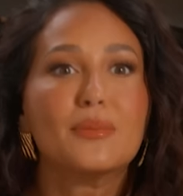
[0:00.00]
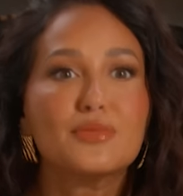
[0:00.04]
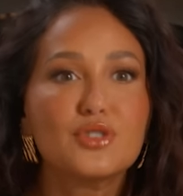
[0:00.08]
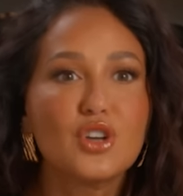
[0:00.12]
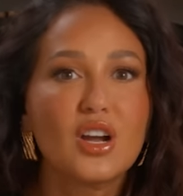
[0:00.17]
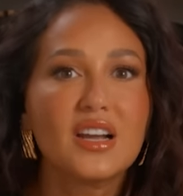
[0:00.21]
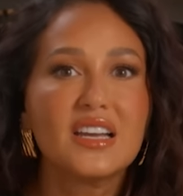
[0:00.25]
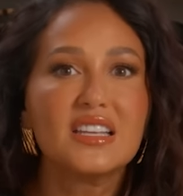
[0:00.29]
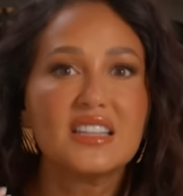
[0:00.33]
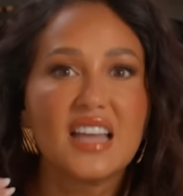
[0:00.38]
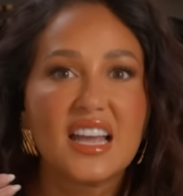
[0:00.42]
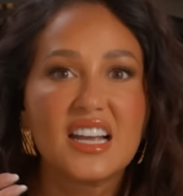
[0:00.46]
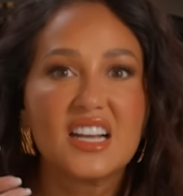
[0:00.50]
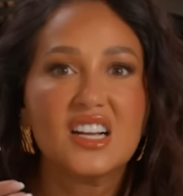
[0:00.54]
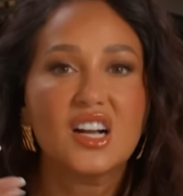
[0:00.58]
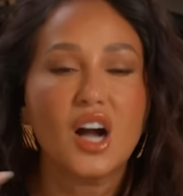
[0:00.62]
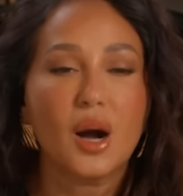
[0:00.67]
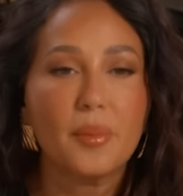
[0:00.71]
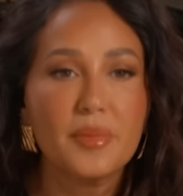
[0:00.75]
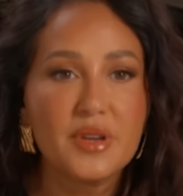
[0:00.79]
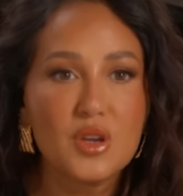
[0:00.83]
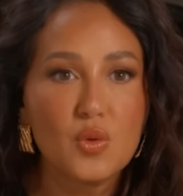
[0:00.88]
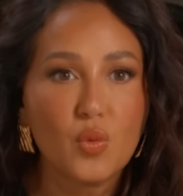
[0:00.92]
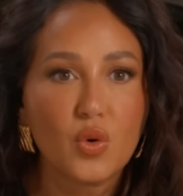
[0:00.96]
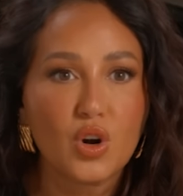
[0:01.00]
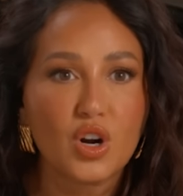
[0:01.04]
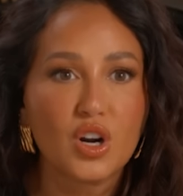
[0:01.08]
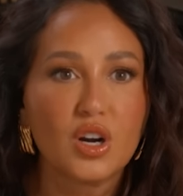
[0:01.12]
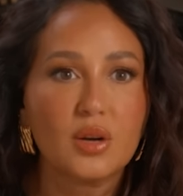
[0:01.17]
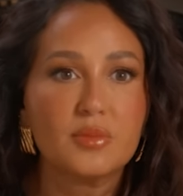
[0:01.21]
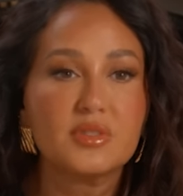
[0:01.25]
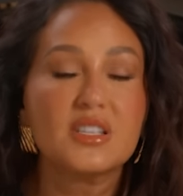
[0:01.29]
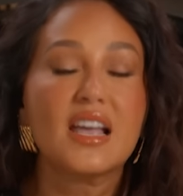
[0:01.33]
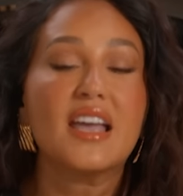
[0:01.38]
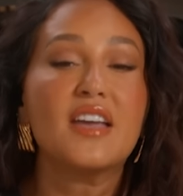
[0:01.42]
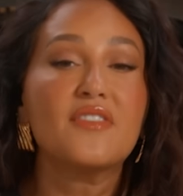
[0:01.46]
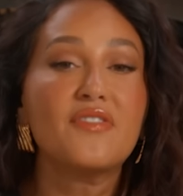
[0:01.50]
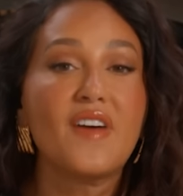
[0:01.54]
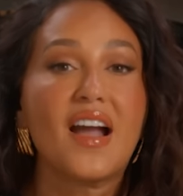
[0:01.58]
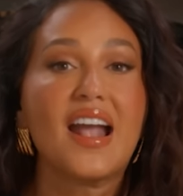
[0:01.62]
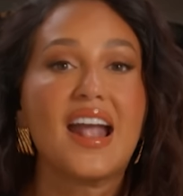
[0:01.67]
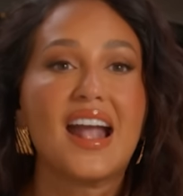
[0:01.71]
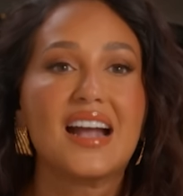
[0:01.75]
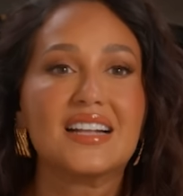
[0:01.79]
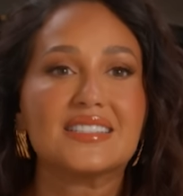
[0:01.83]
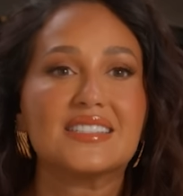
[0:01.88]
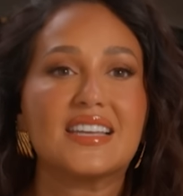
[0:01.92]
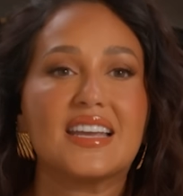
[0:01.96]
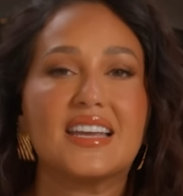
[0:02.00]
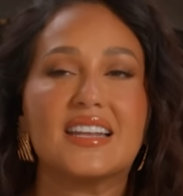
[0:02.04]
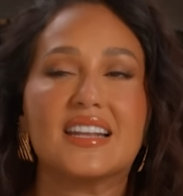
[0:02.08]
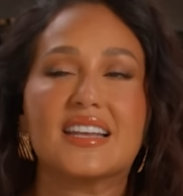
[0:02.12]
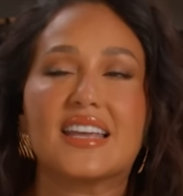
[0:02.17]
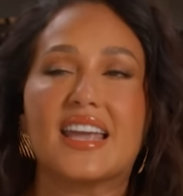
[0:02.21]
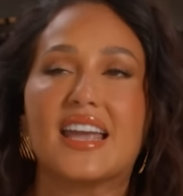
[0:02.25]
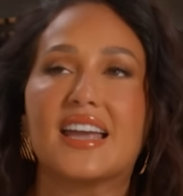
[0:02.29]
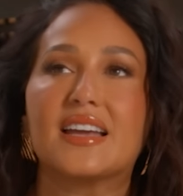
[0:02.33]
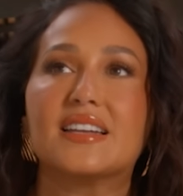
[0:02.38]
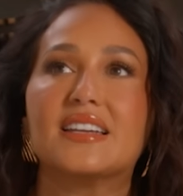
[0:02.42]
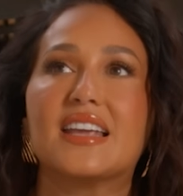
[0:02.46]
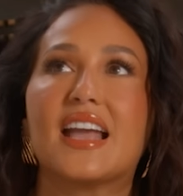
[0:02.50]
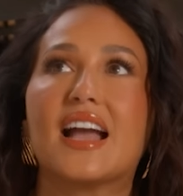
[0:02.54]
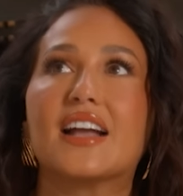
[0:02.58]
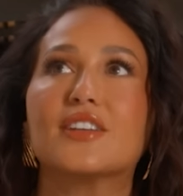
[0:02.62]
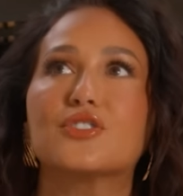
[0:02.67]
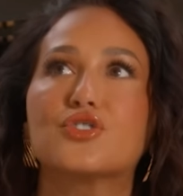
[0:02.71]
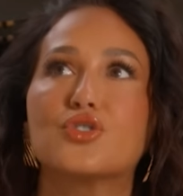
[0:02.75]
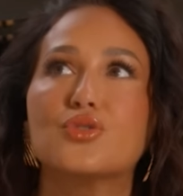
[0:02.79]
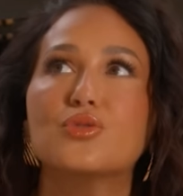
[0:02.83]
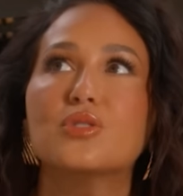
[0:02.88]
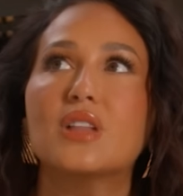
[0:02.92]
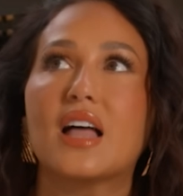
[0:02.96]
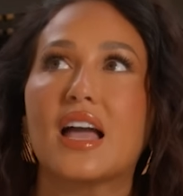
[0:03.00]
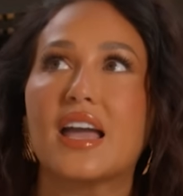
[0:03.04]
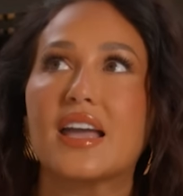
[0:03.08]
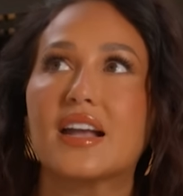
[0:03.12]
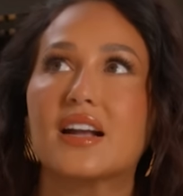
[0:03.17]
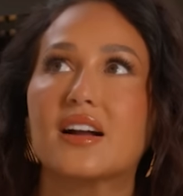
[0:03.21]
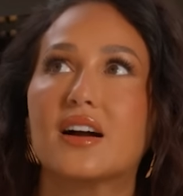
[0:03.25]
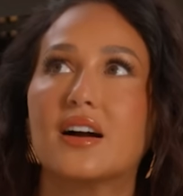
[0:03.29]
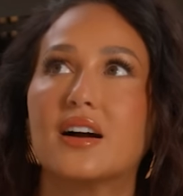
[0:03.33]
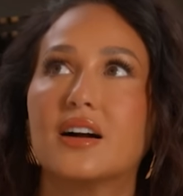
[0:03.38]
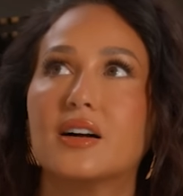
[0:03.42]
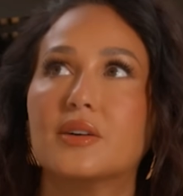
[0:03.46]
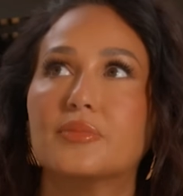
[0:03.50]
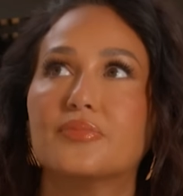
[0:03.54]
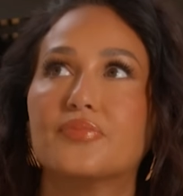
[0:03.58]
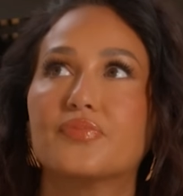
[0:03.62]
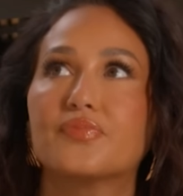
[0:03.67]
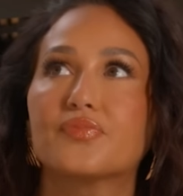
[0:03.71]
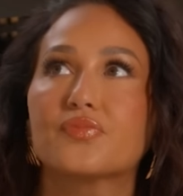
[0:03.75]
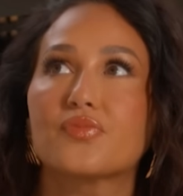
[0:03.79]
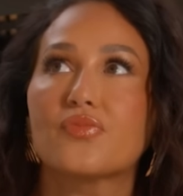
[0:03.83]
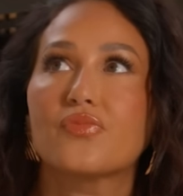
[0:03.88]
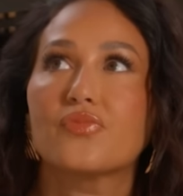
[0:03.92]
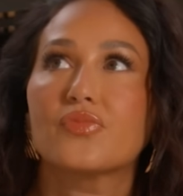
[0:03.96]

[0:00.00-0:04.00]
I'm talking like gummy worms. If I had to eat a candy, I do like, um,